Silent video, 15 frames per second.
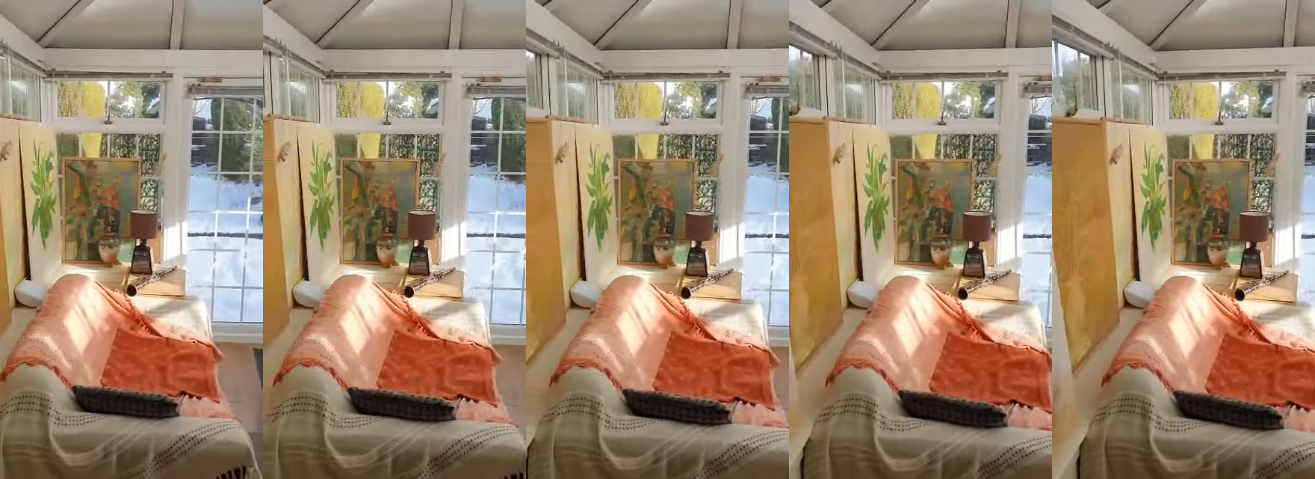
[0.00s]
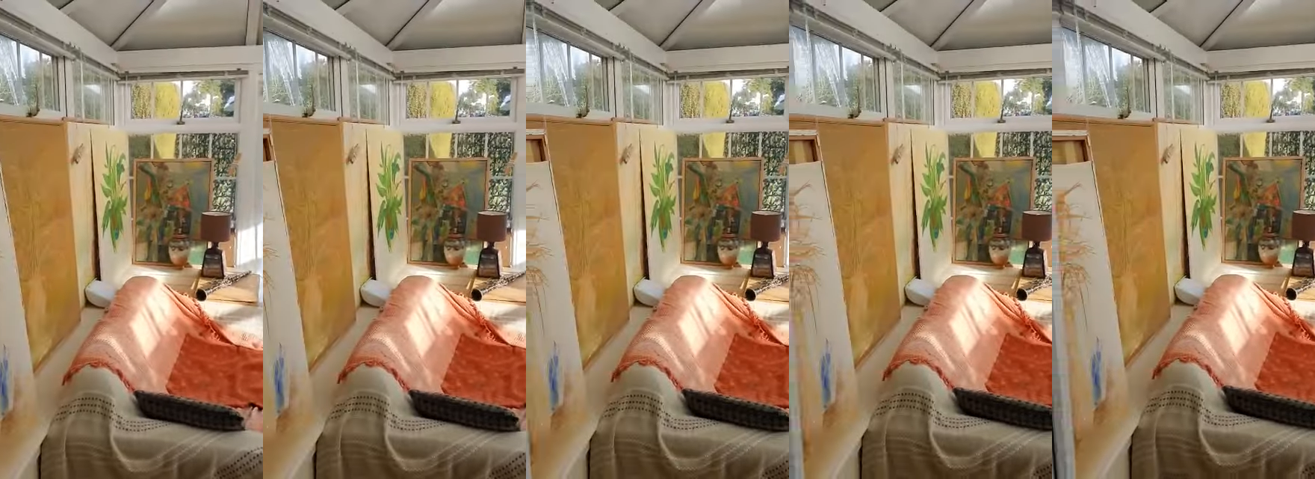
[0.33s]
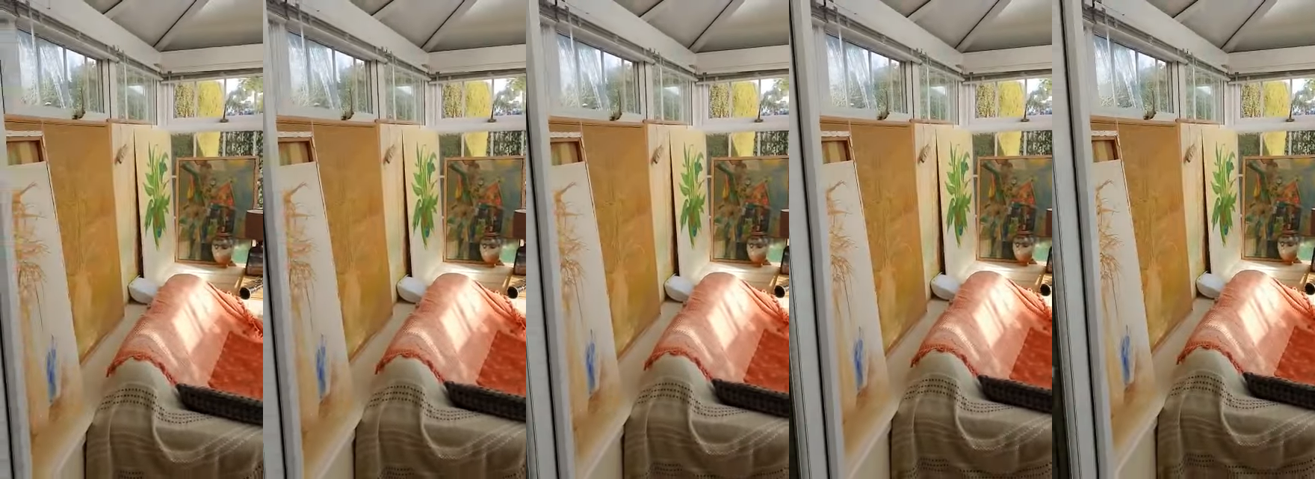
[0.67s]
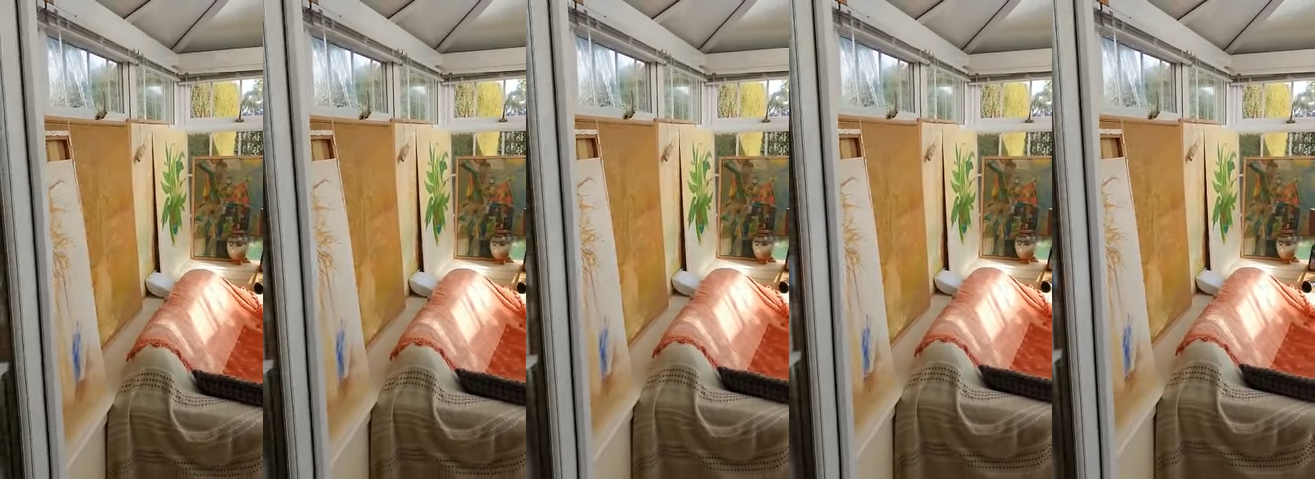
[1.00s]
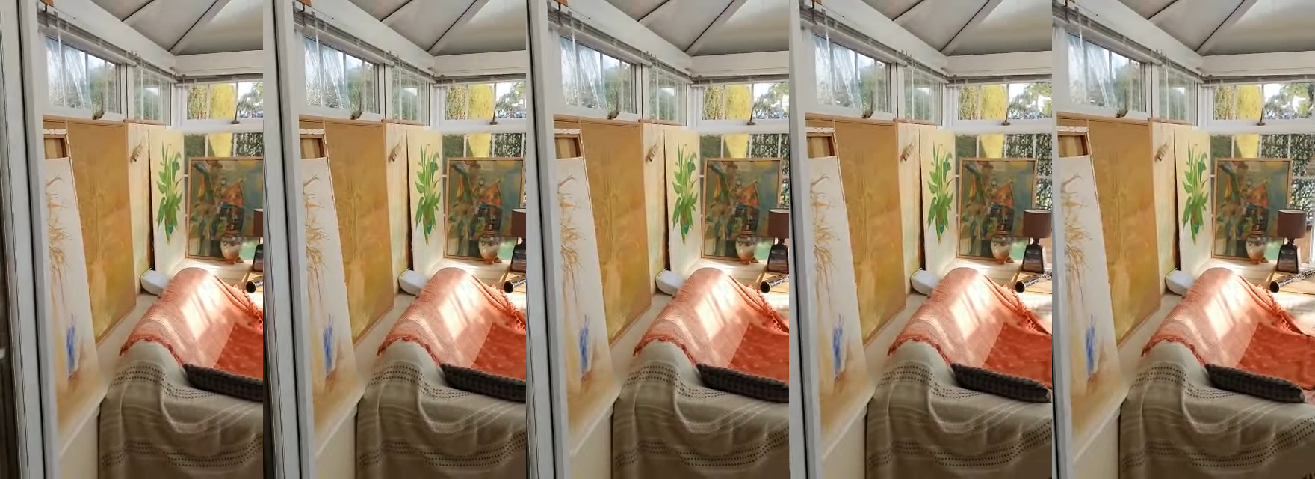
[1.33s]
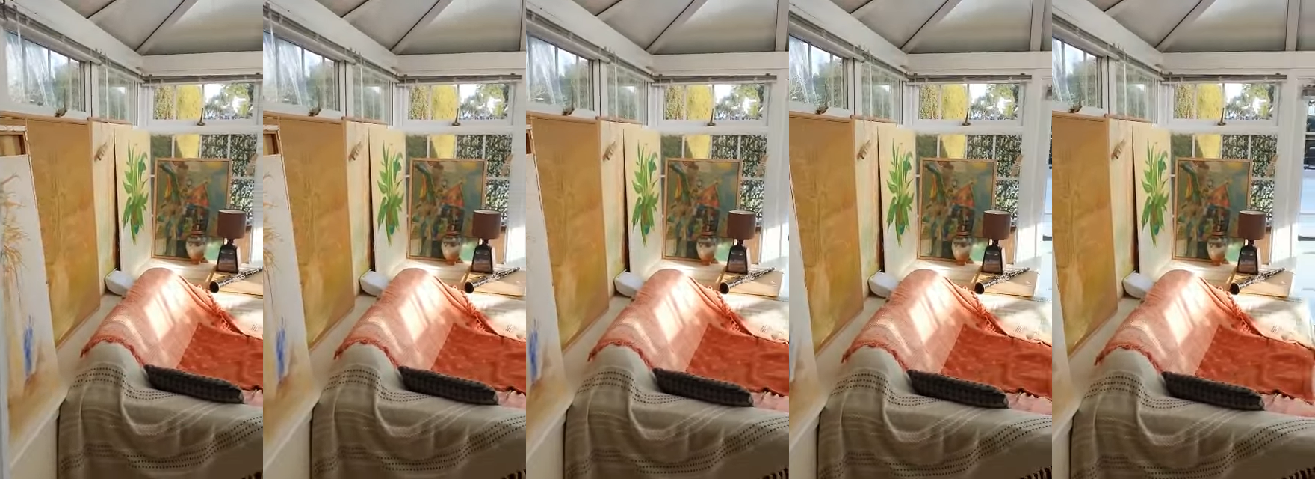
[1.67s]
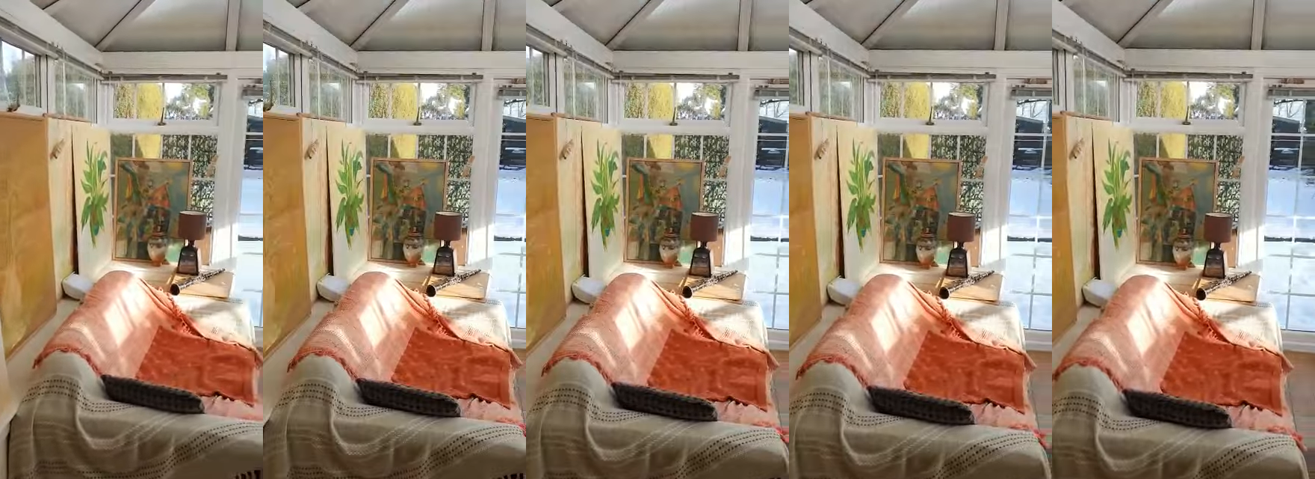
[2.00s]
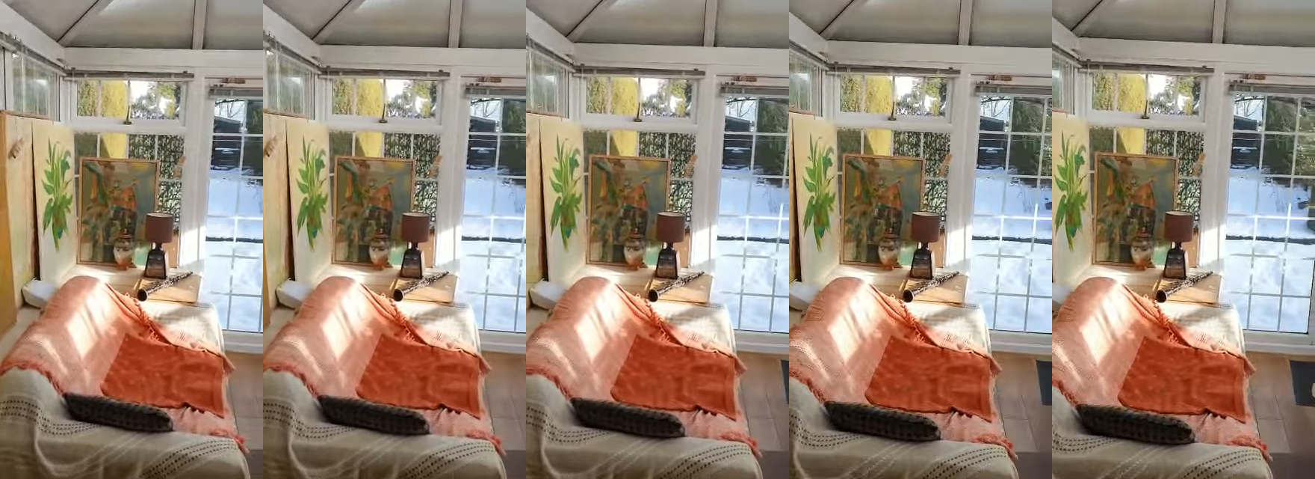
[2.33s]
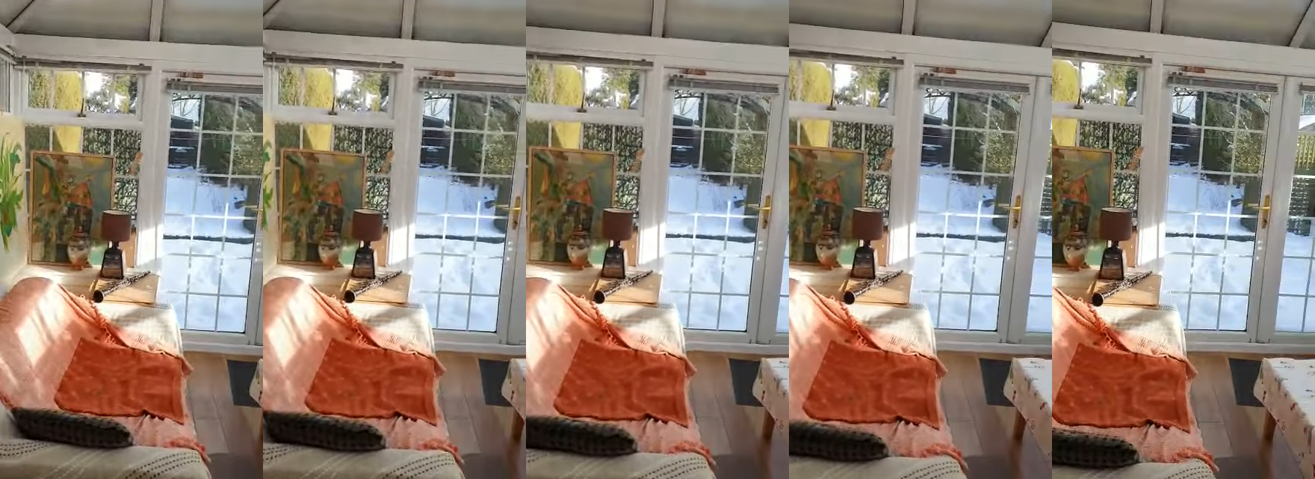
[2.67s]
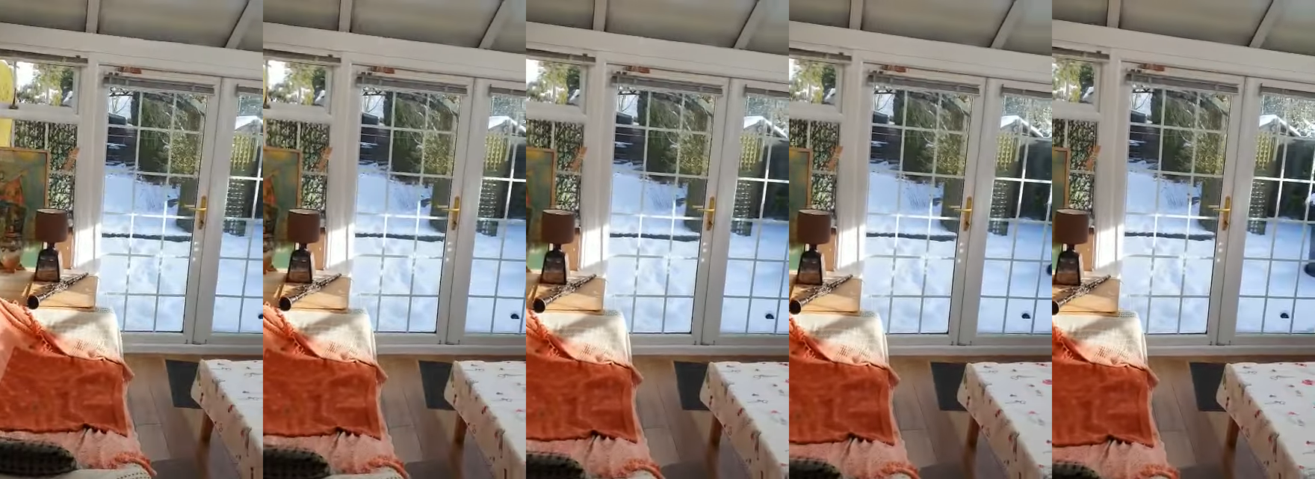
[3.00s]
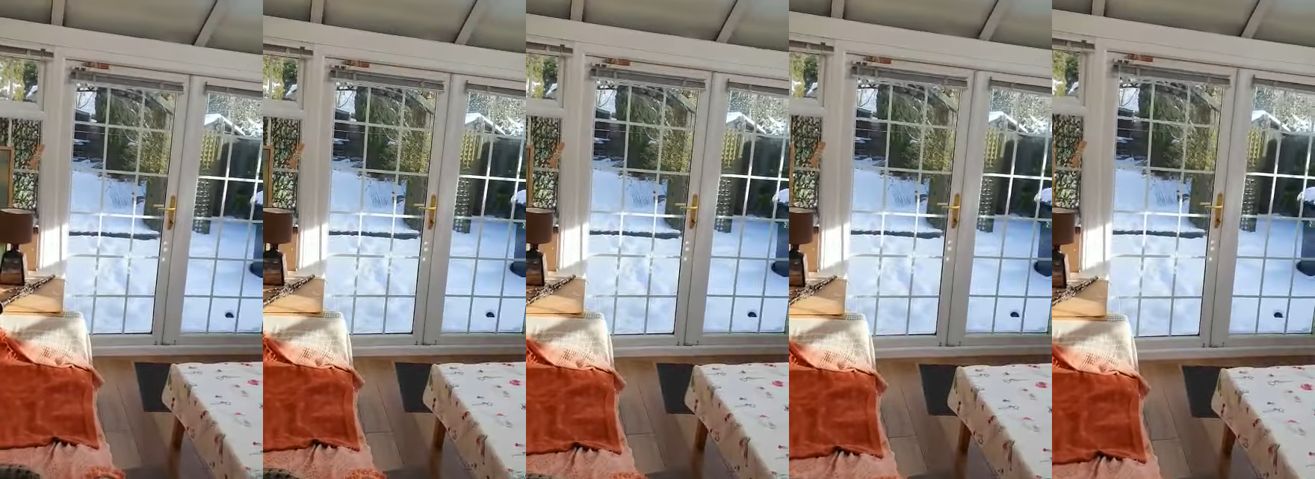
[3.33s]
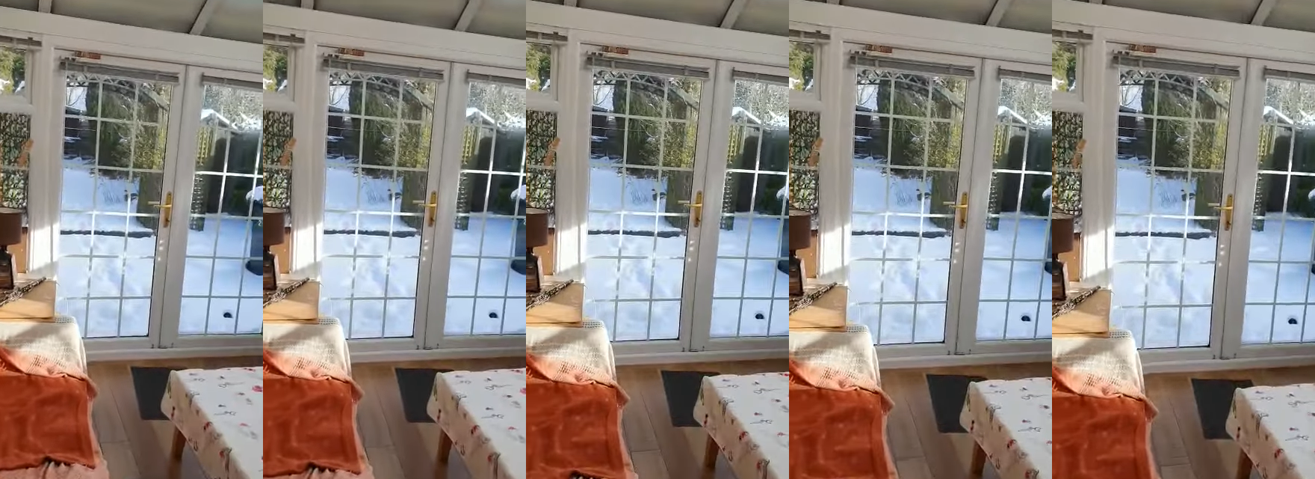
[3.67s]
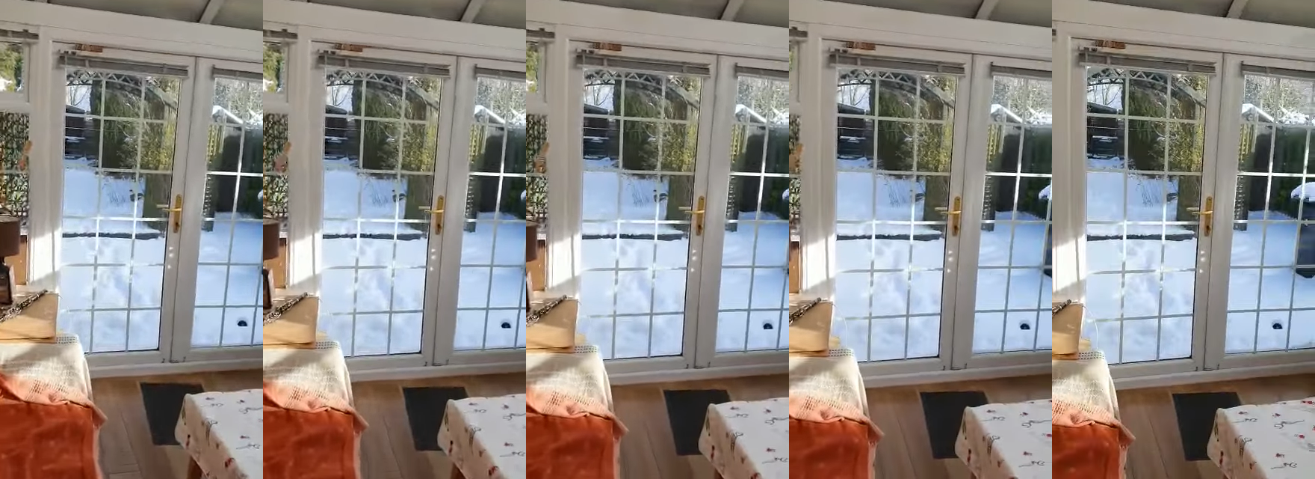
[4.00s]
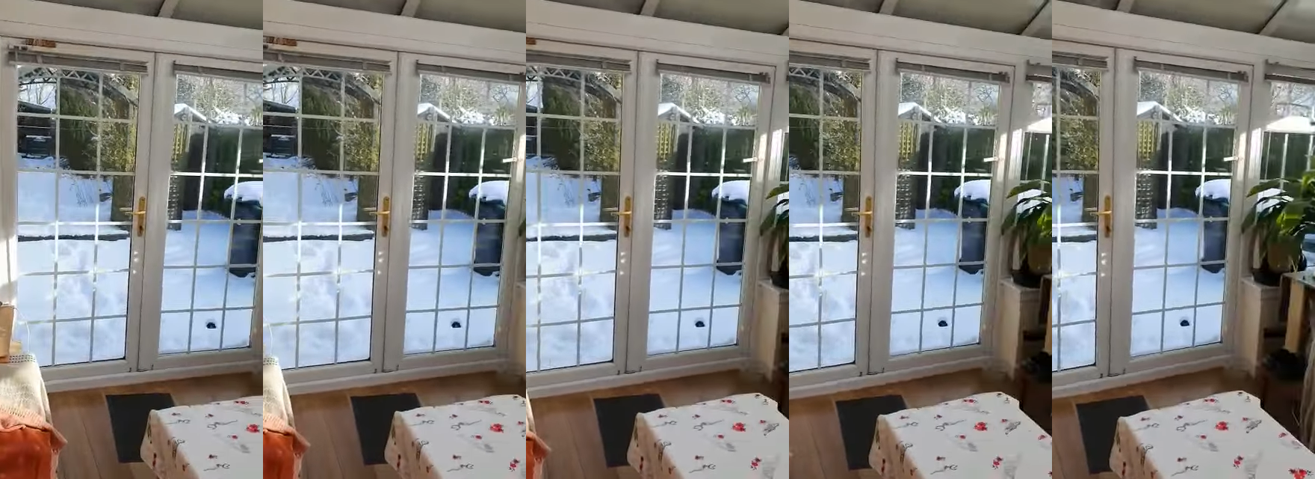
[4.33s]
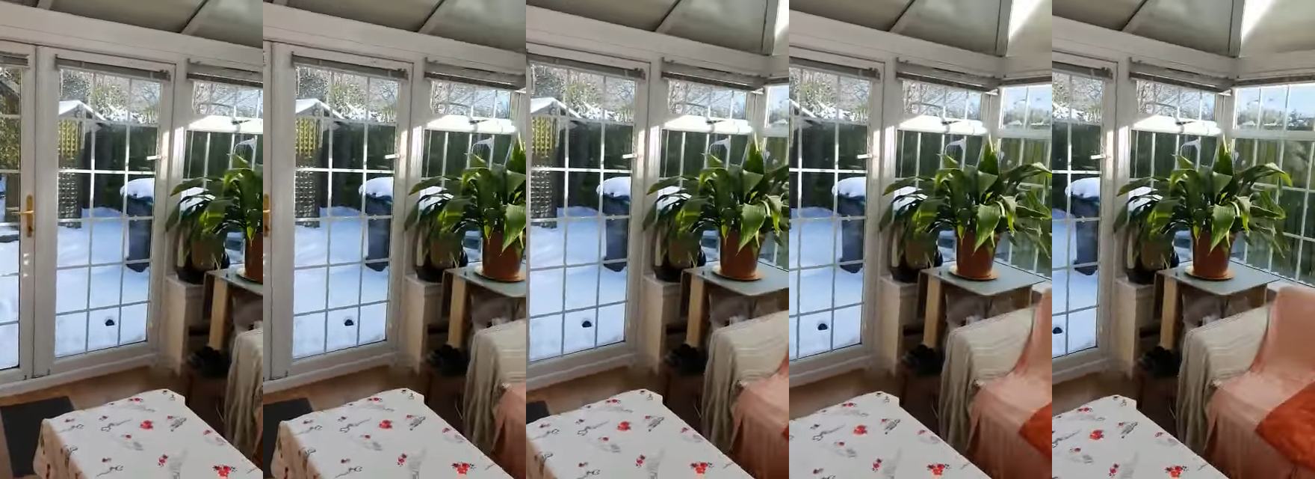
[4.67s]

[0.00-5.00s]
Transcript: No face is visible, so there are no lips to read.